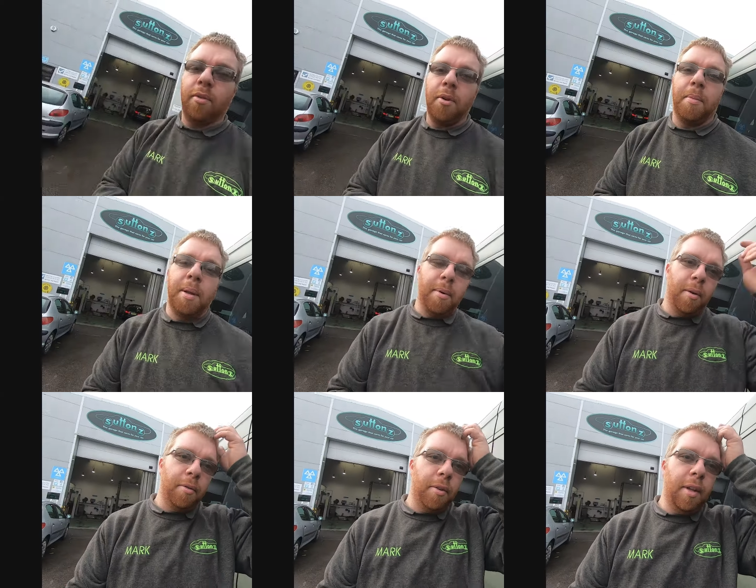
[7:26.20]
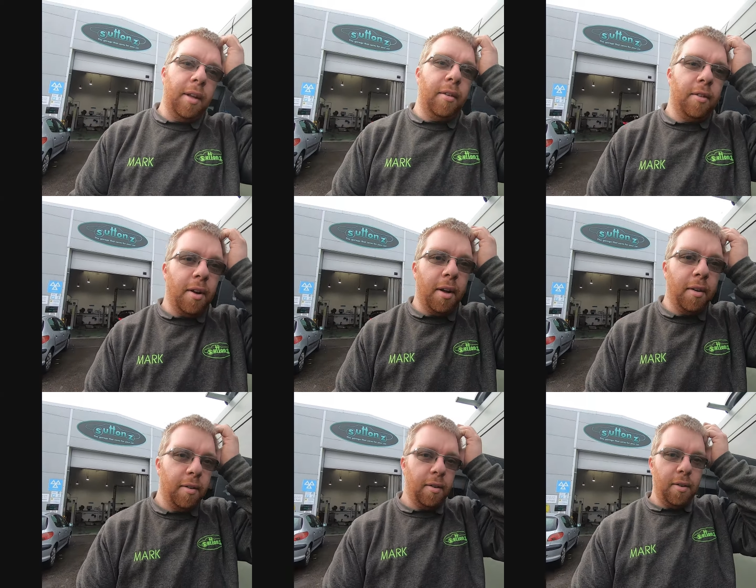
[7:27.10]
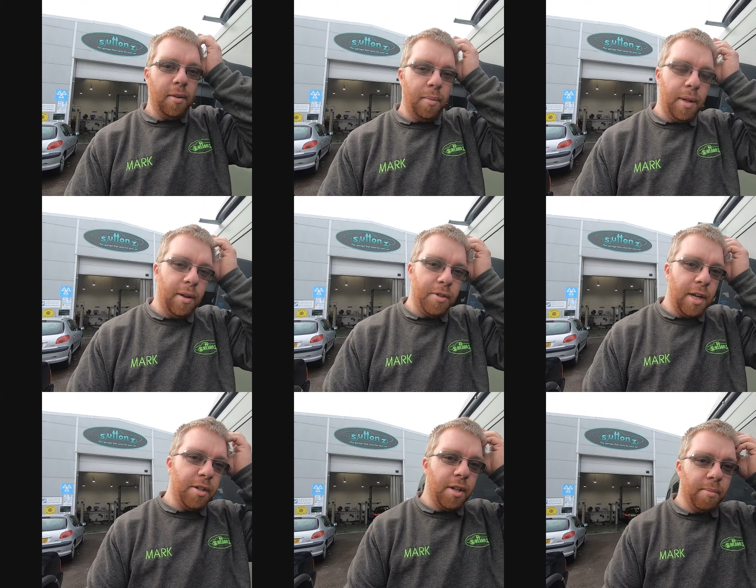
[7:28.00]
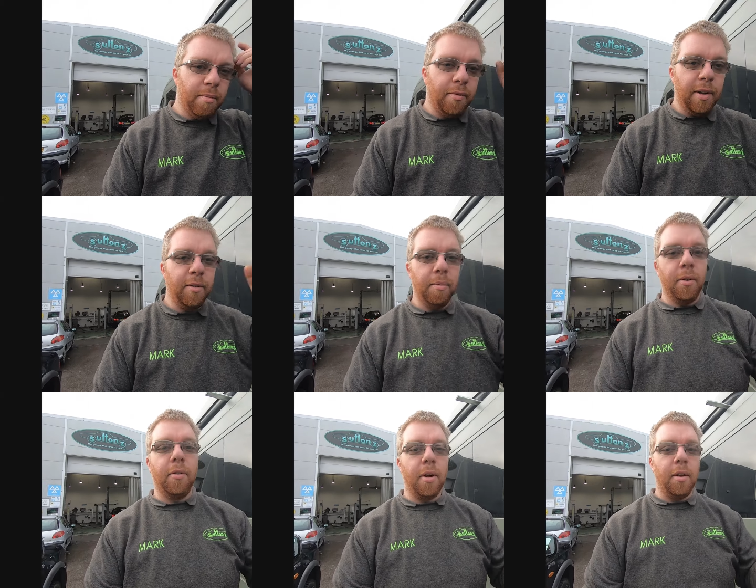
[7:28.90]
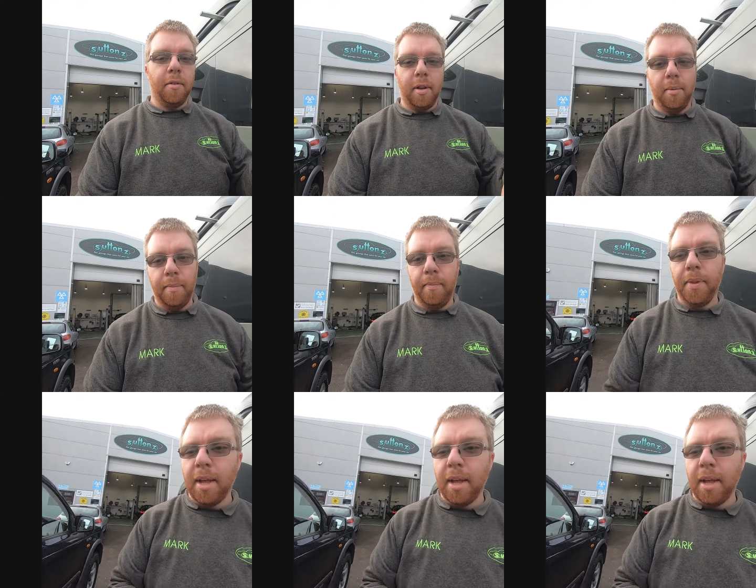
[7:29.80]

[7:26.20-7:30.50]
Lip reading: too many miles on these tyres without changing them. Found some good tyres that I want.